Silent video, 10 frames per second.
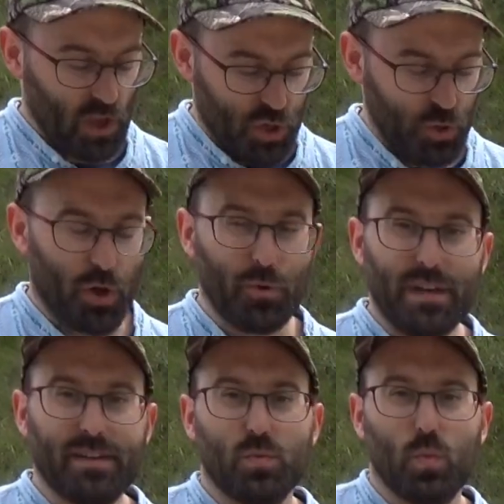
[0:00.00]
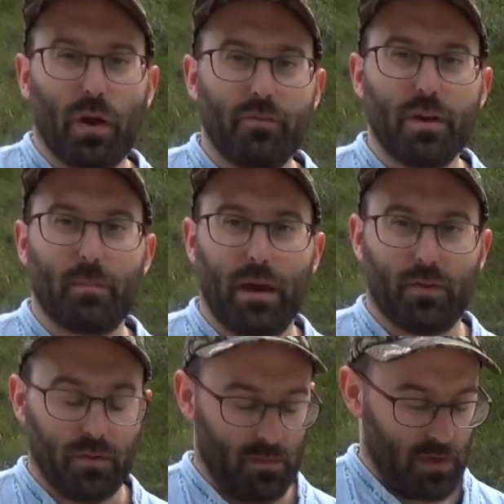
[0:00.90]
you don't need to worry
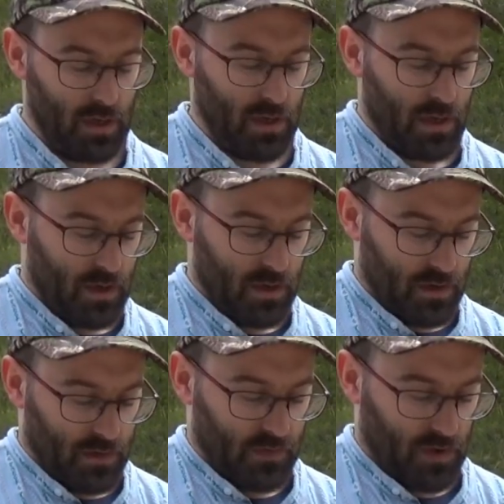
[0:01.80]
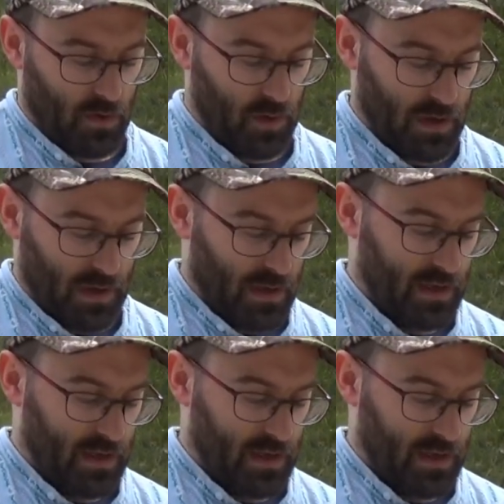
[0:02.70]
about them. So